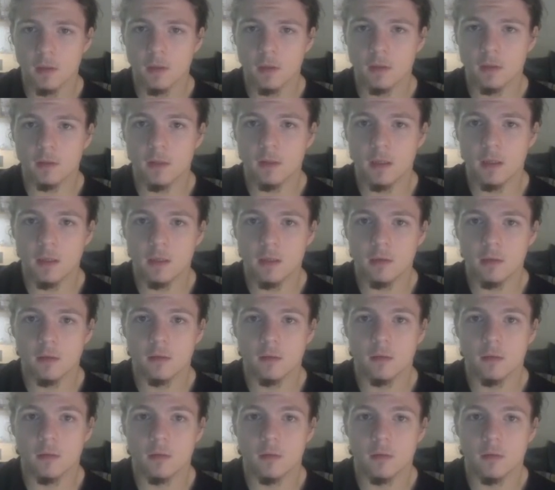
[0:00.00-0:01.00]
They
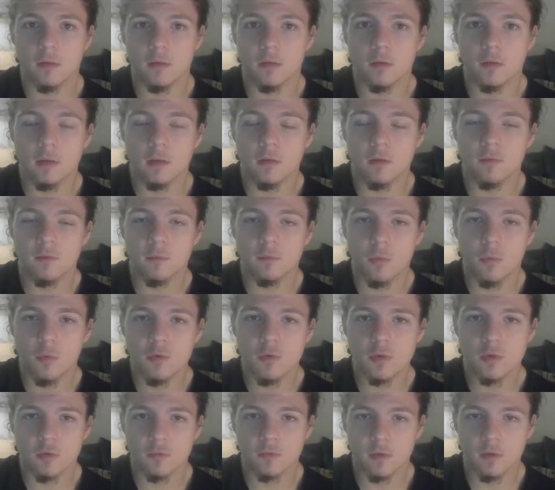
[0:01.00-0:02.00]
live
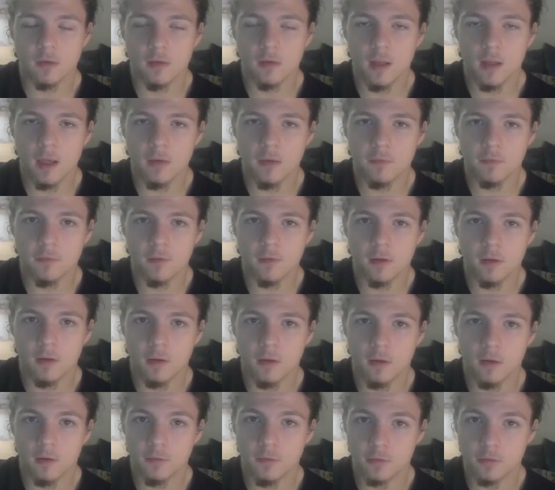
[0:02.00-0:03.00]
most of their life
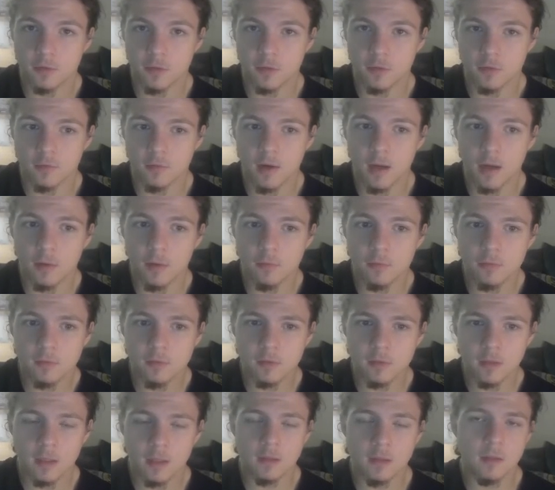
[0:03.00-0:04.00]
under the
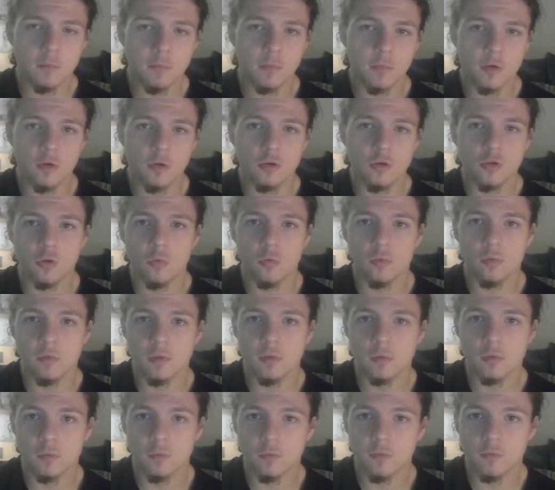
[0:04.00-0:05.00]
ground and emerge
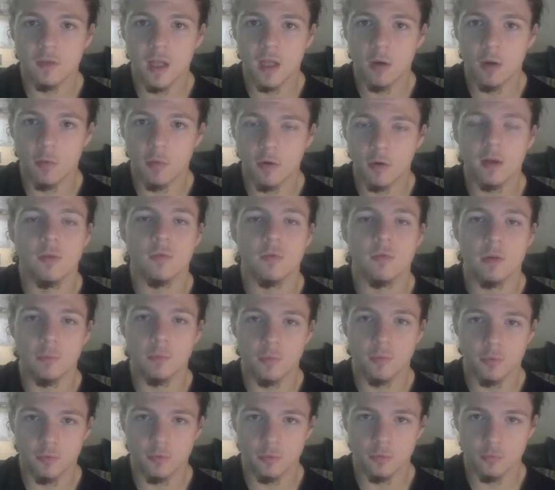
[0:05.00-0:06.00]
only to flower and
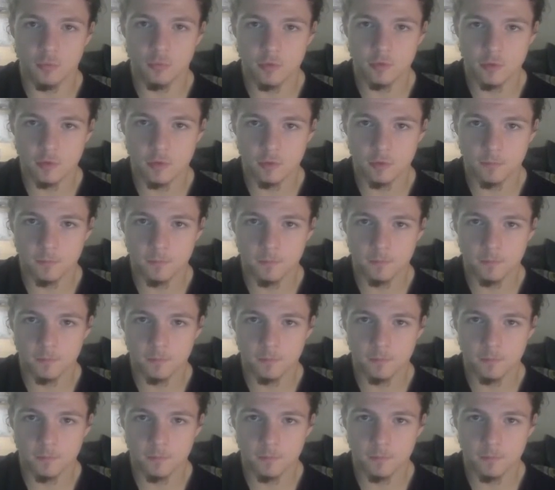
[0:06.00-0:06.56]
reproduce.